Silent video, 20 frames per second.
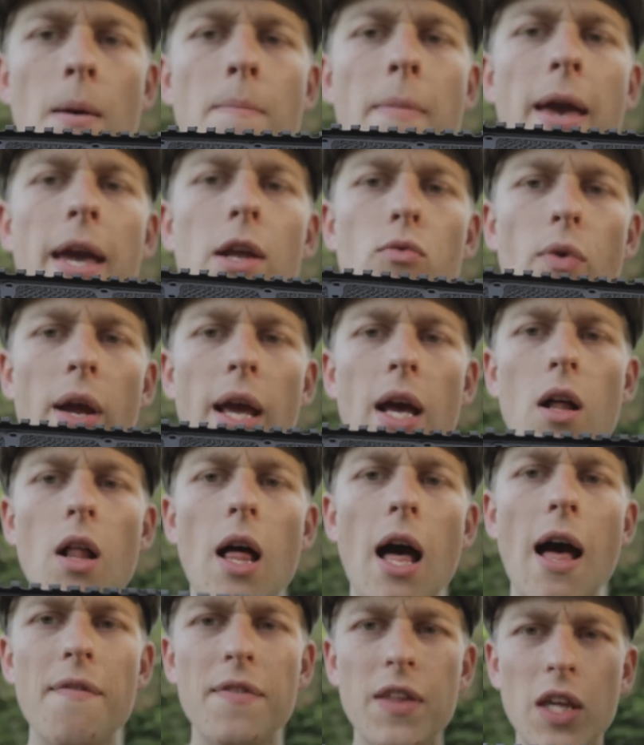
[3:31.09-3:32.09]
main rail
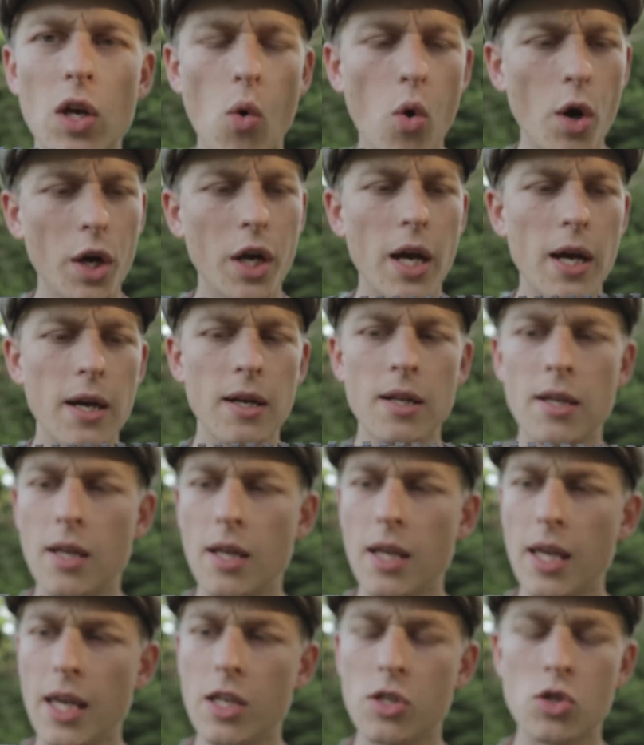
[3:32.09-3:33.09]
on the Orca
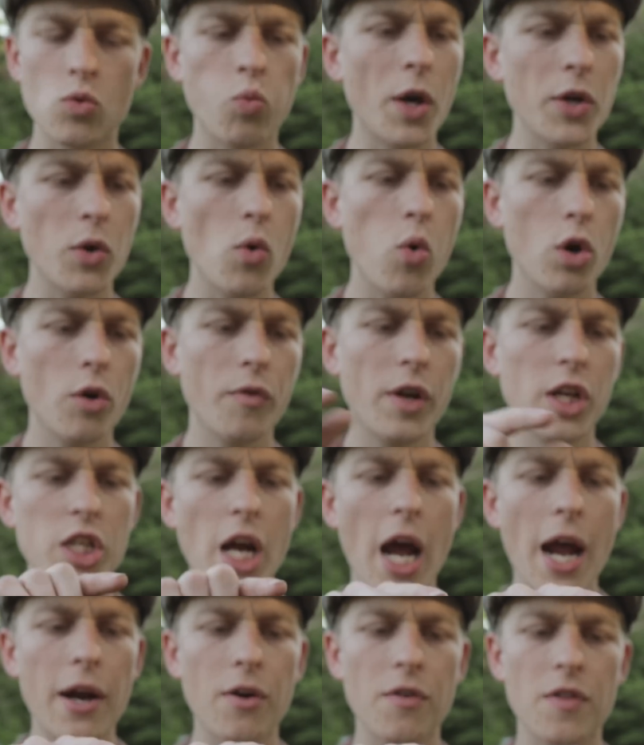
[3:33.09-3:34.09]
is 1/4 inch
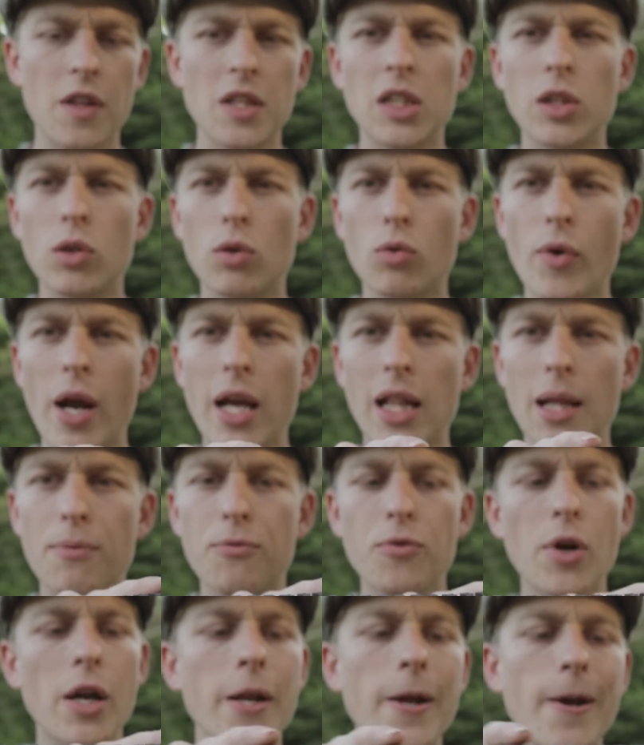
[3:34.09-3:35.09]
higher than the little rail up
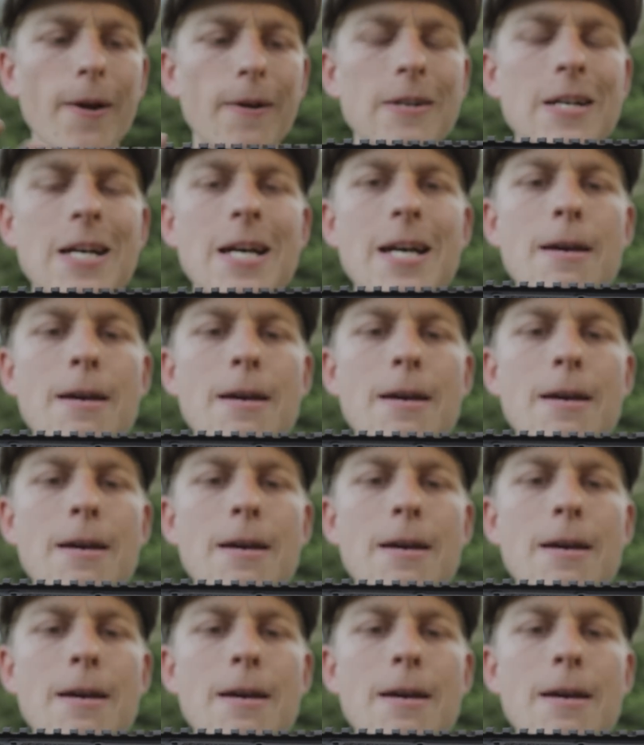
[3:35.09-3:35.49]
front here.